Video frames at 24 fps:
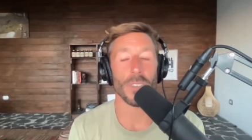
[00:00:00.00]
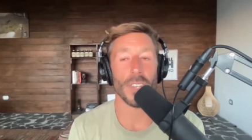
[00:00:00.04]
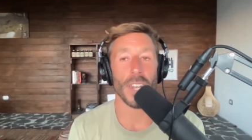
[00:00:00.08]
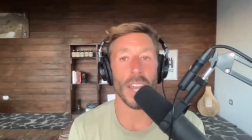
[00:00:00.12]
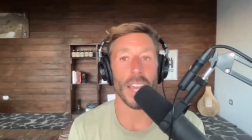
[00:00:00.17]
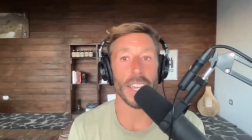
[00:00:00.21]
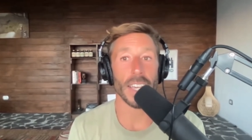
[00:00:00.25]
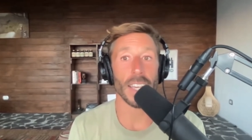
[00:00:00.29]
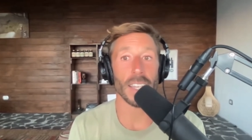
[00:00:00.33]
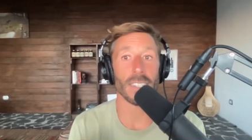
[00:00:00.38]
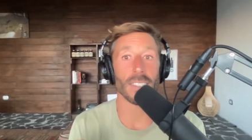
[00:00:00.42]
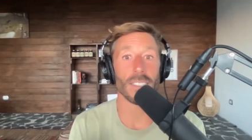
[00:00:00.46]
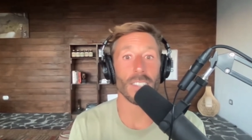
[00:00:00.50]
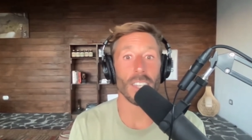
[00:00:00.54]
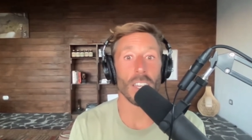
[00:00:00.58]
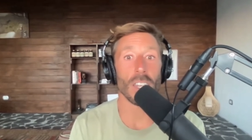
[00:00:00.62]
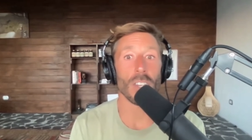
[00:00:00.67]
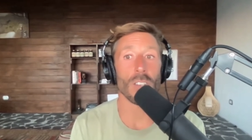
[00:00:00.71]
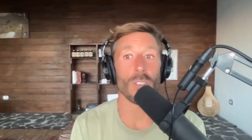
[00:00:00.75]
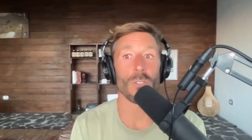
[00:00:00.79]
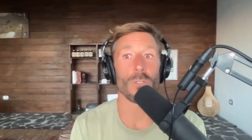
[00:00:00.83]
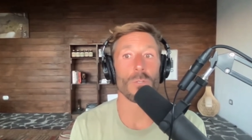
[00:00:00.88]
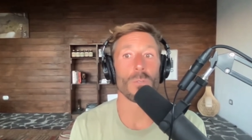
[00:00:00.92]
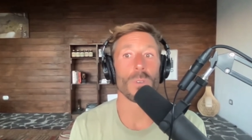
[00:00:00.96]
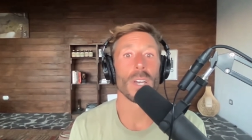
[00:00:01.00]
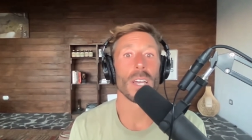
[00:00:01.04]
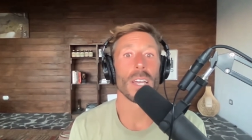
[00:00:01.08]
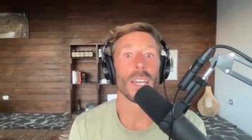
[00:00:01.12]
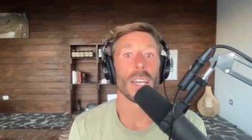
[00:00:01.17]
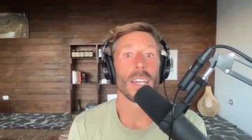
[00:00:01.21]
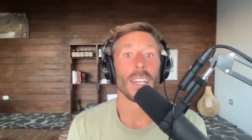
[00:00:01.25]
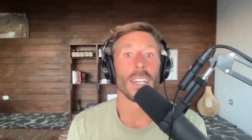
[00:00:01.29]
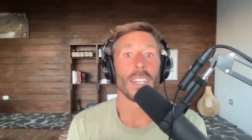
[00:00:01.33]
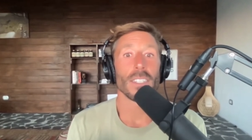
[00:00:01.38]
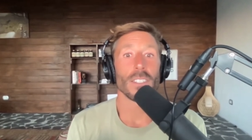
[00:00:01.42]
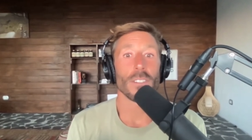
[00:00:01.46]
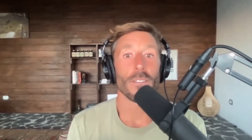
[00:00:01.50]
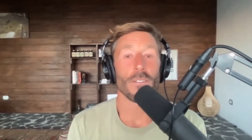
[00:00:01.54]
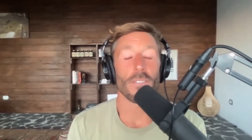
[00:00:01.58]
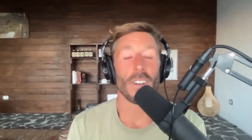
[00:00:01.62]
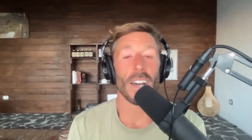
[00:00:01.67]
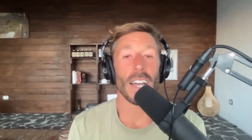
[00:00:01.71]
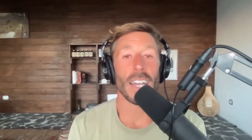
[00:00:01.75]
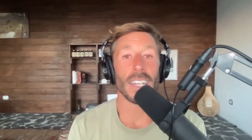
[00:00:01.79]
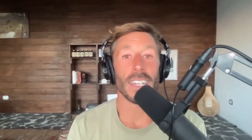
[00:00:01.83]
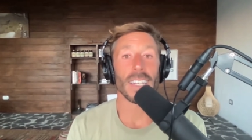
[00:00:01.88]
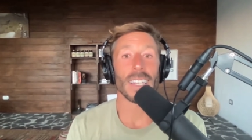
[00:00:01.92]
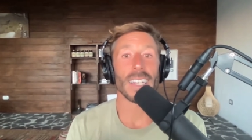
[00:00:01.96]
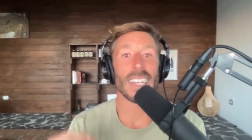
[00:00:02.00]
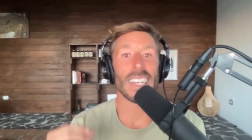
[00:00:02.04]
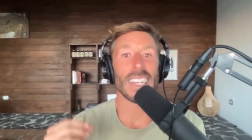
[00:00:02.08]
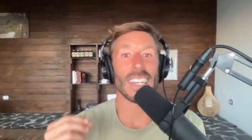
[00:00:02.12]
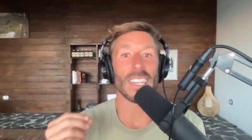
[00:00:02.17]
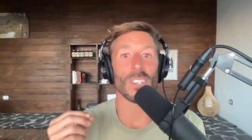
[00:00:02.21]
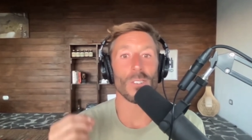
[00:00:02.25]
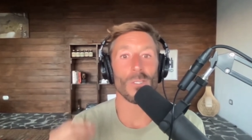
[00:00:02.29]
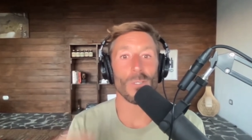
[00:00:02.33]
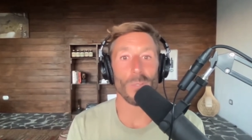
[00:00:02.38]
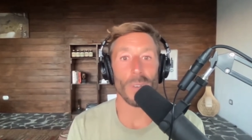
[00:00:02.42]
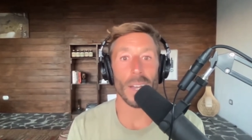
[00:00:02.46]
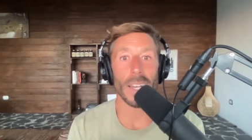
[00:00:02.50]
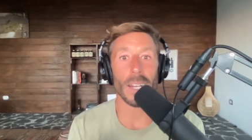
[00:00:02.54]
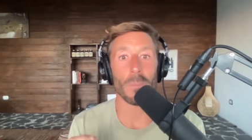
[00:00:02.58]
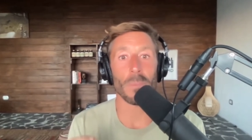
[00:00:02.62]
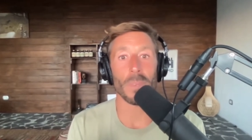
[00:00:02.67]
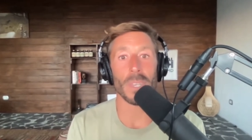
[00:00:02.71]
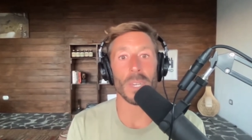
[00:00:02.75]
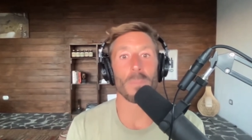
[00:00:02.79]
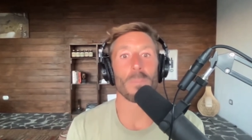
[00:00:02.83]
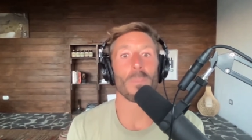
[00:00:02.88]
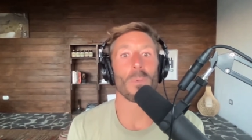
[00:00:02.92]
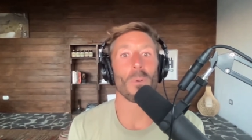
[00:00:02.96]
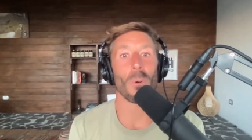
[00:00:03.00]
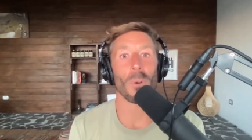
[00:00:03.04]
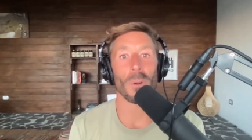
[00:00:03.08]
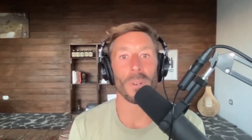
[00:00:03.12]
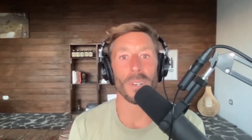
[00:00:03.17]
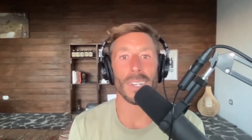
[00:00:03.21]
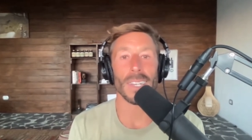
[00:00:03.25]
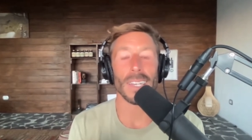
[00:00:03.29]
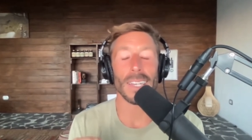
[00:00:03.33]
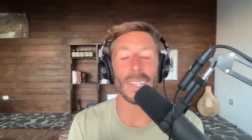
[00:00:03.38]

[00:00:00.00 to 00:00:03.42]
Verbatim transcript: And I continue to find it incredibly important,